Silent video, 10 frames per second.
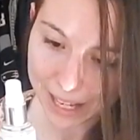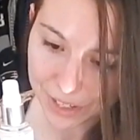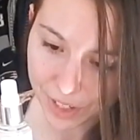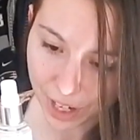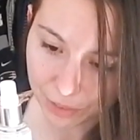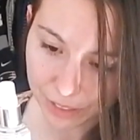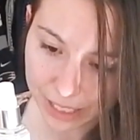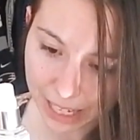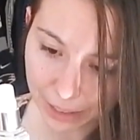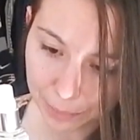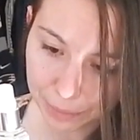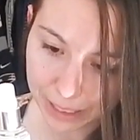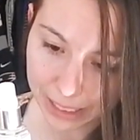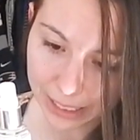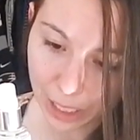mascar
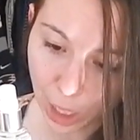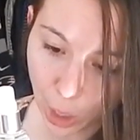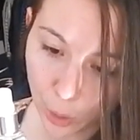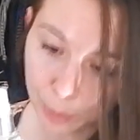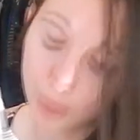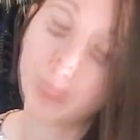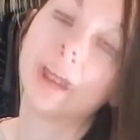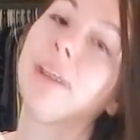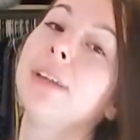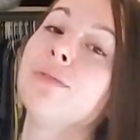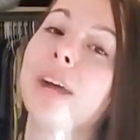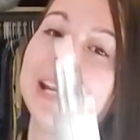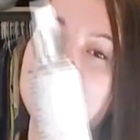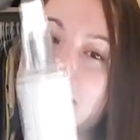vanilla bean, jojoba oil, and